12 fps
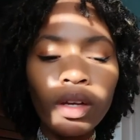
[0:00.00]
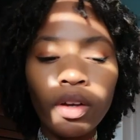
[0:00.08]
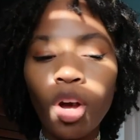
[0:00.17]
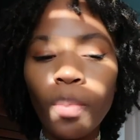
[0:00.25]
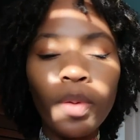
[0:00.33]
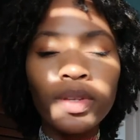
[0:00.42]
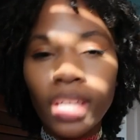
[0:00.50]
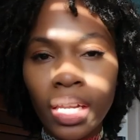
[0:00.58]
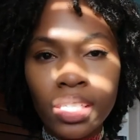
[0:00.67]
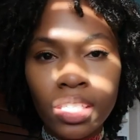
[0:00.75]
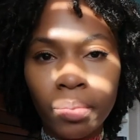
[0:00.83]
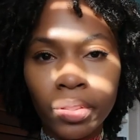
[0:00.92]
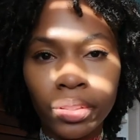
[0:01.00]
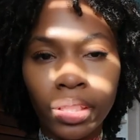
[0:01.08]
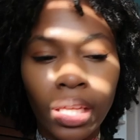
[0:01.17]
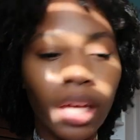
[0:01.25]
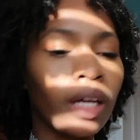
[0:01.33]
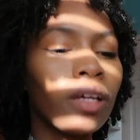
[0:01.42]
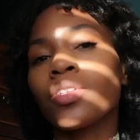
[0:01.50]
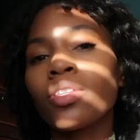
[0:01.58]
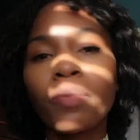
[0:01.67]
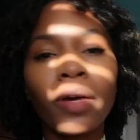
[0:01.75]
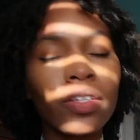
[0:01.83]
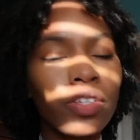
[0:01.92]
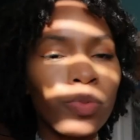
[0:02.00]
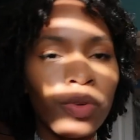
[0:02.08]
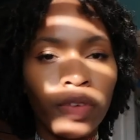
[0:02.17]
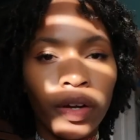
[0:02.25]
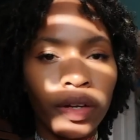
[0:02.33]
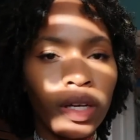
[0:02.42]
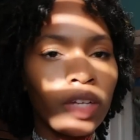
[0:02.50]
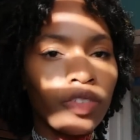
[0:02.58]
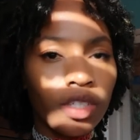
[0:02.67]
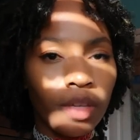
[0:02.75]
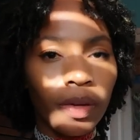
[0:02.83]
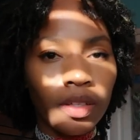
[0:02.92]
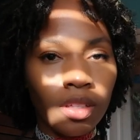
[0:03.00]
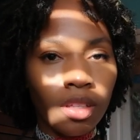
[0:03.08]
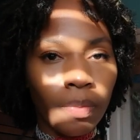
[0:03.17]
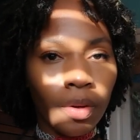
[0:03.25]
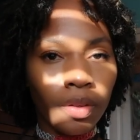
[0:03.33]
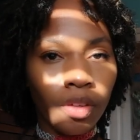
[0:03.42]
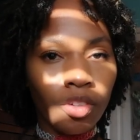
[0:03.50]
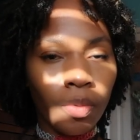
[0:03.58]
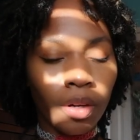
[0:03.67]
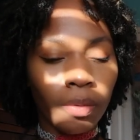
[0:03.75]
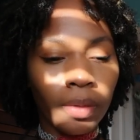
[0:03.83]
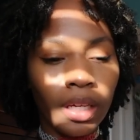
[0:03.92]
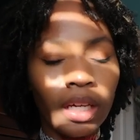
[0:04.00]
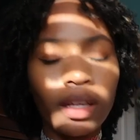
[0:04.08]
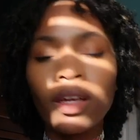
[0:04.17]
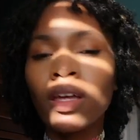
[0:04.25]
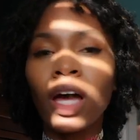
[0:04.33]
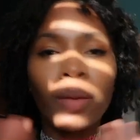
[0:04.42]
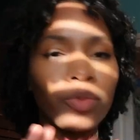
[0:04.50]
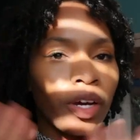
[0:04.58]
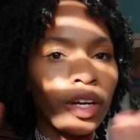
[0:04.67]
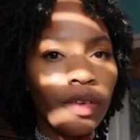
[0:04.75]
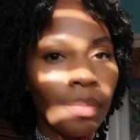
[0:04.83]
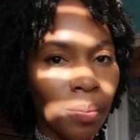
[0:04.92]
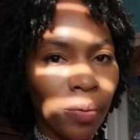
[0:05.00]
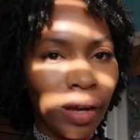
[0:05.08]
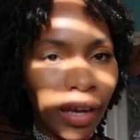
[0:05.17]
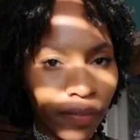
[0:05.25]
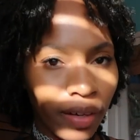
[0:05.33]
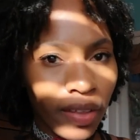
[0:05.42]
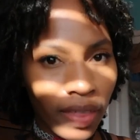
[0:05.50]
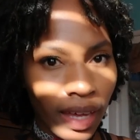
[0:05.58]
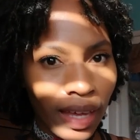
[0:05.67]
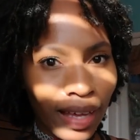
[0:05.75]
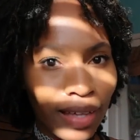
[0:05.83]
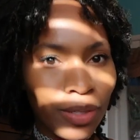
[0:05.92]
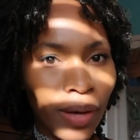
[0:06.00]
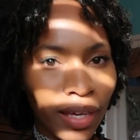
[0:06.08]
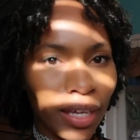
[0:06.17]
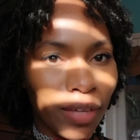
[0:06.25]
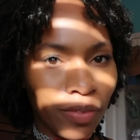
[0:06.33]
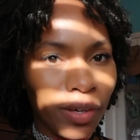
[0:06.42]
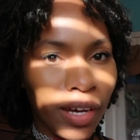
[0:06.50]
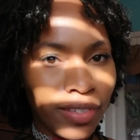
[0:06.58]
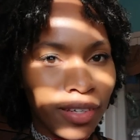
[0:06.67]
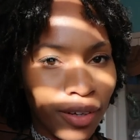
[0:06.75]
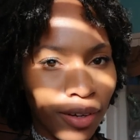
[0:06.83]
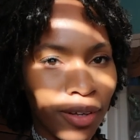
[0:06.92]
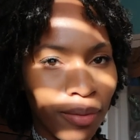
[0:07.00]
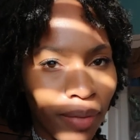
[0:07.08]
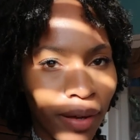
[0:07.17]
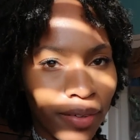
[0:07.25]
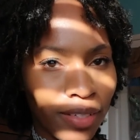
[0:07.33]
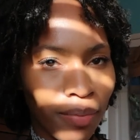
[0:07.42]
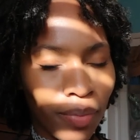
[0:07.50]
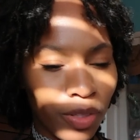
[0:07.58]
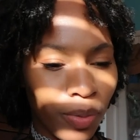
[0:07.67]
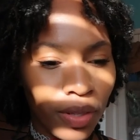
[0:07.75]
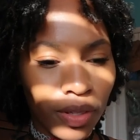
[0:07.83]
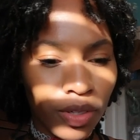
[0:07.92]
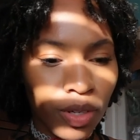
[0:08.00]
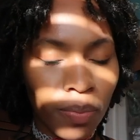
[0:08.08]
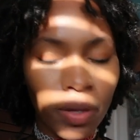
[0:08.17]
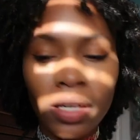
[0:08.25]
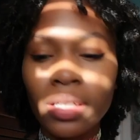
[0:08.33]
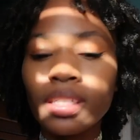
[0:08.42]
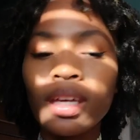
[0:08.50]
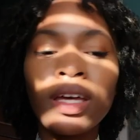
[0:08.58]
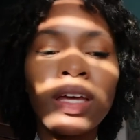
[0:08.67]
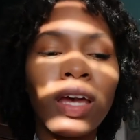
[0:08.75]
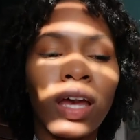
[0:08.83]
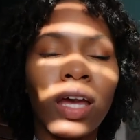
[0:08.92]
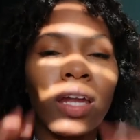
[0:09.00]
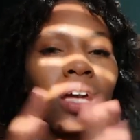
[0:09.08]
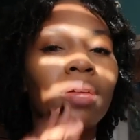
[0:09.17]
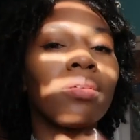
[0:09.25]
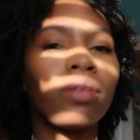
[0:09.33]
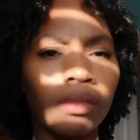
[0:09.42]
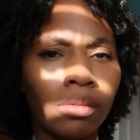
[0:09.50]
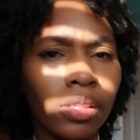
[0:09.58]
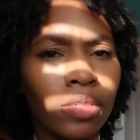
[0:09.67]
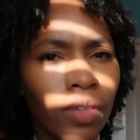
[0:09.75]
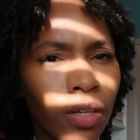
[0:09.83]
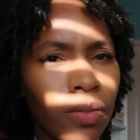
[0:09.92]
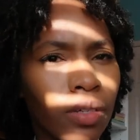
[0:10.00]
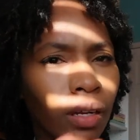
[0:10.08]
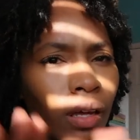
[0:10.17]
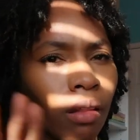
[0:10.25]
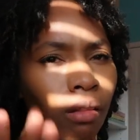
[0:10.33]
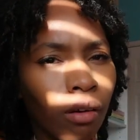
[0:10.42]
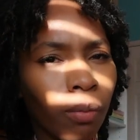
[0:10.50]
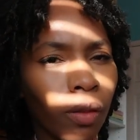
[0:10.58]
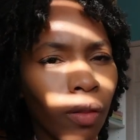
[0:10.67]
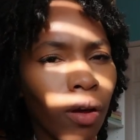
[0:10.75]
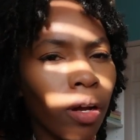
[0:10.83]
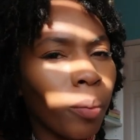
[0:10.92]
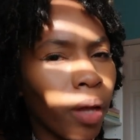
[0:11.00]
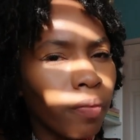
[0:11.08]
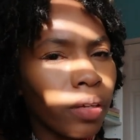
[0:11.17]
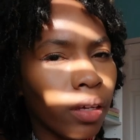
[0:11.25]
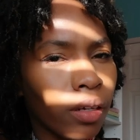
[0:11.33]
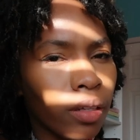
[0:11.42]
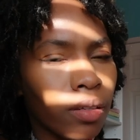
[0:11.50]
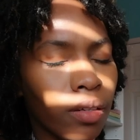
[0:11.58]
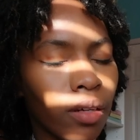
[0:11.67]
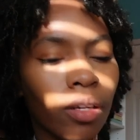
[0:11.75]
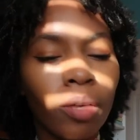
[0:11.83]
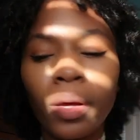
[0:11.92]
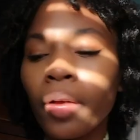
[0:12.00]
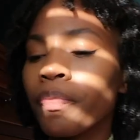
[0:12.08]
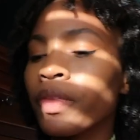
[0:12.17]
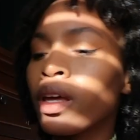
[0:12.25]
Kobo is kind of similar to that. So the prices will vary. It just depends on the book that you want to read. I'm trying to remember everything so I can give you guys a good comparison between the two books. And this video is getting a little bit long. I'm going to have to condense it a little bit.